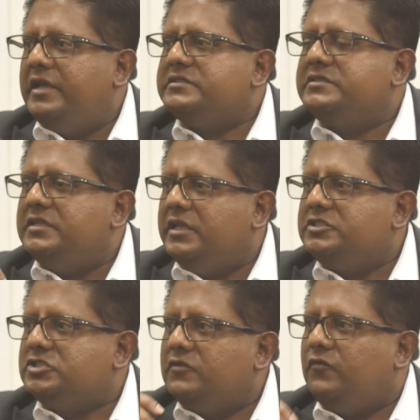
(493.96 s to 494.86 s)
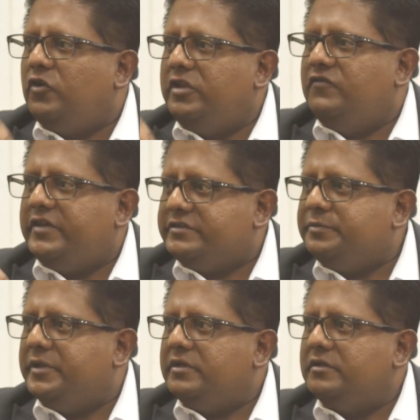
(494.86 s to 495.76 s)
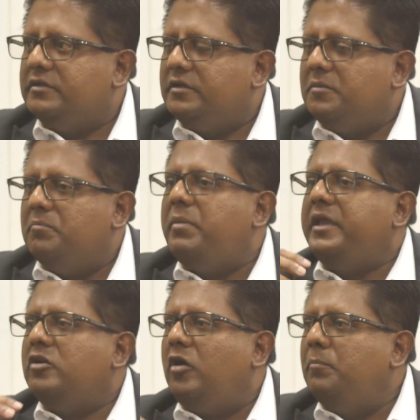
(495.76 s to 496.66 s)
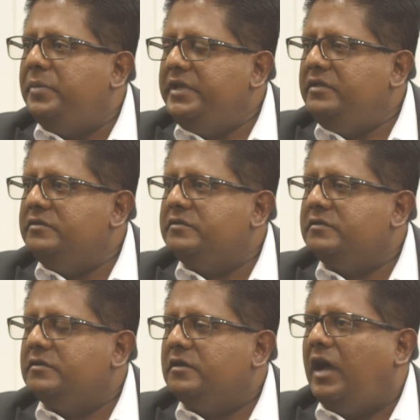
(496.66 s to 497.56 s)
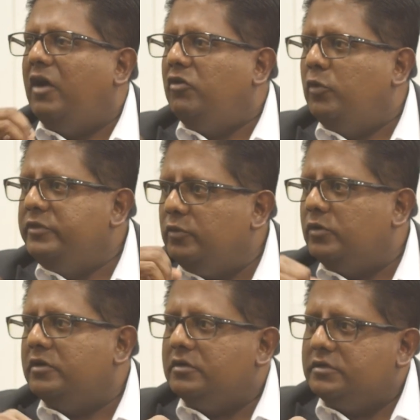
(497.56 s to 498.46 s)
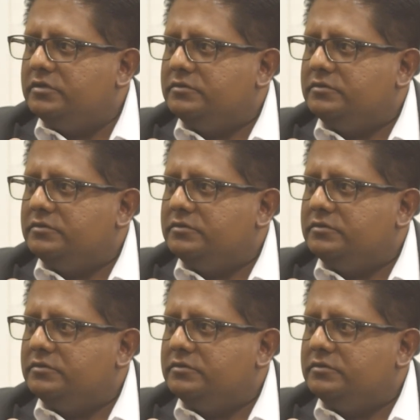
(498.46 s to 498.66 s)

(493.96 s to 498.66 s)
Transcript: destination for investment by companies around the world.